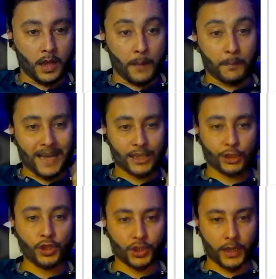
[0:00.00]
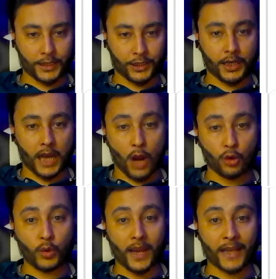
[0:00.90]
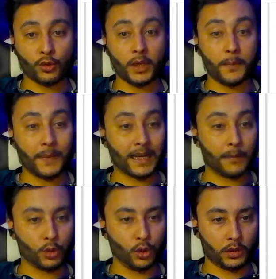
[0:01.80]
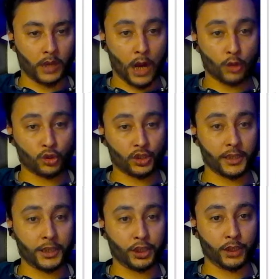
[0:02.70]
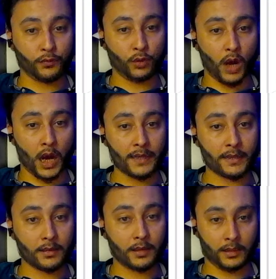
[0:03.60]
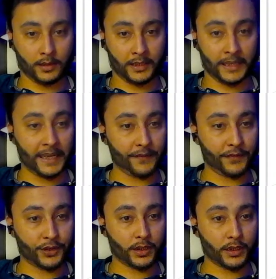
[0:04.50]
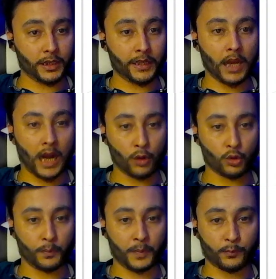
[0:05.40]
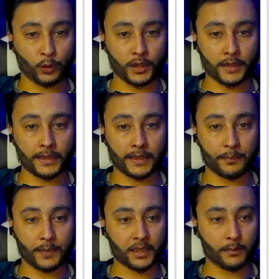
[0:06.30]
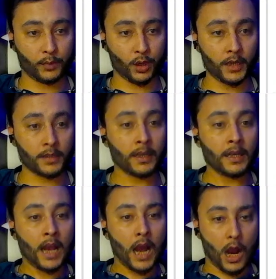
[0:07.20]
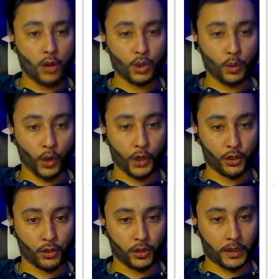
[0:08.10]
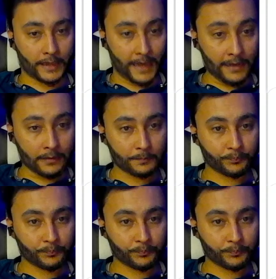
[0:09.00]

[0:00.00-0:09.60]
Mastery strategy, how to actually become good, how to study 3-4 hours daily efficiently, how to build projects that impress employers, how to avoid tutorials hell.